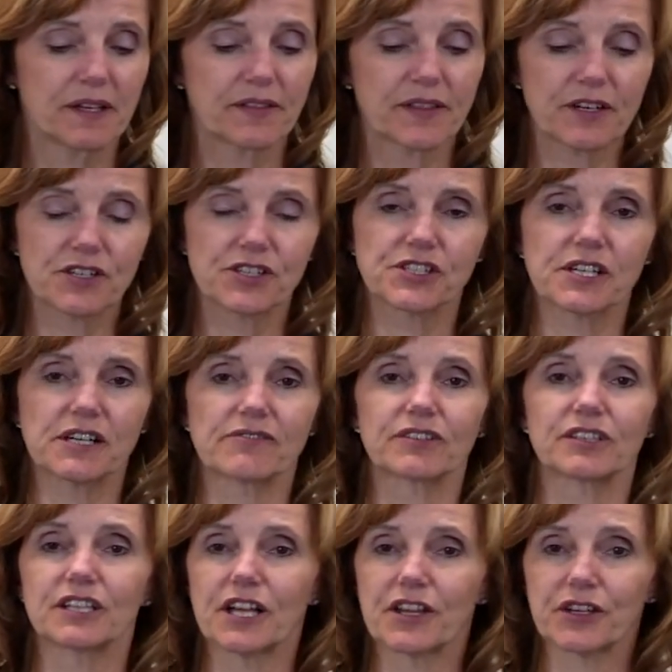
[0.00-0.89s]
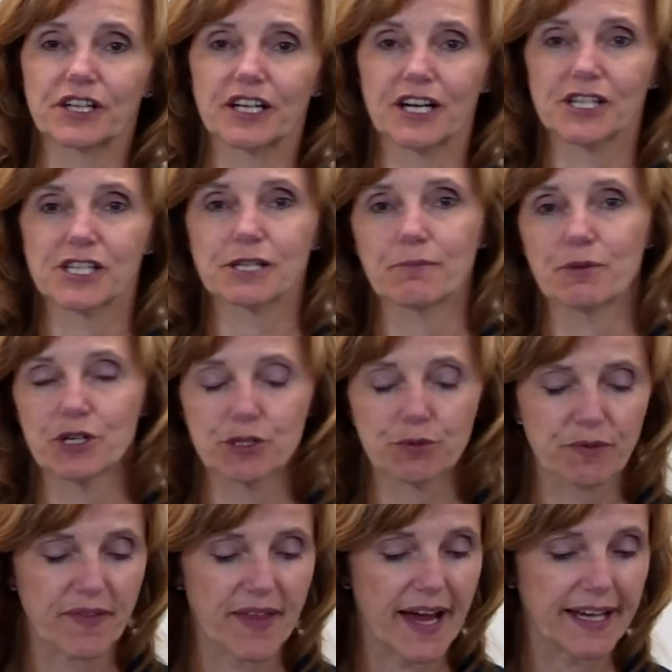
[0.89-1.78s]
There's several other customers
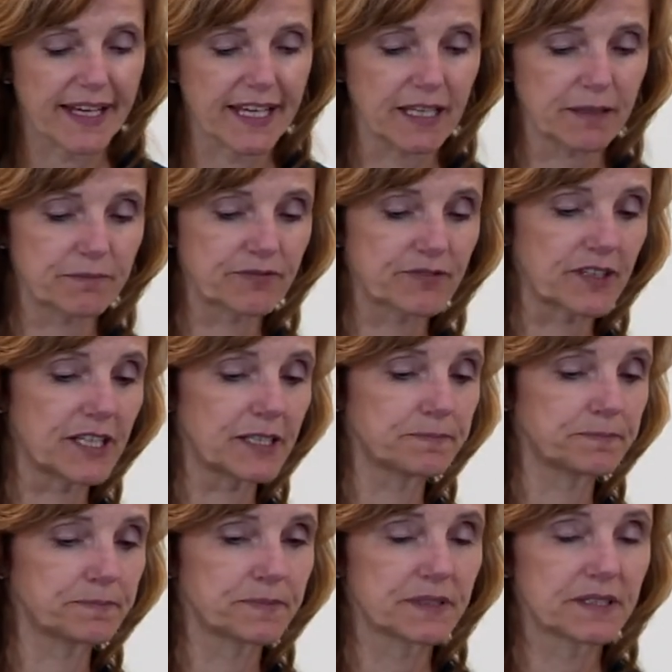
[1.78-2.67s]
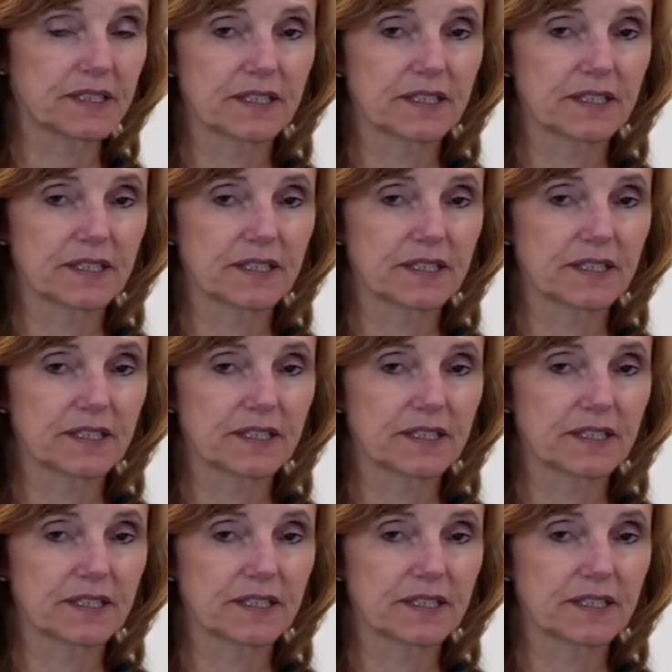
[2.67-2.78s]
where that came from.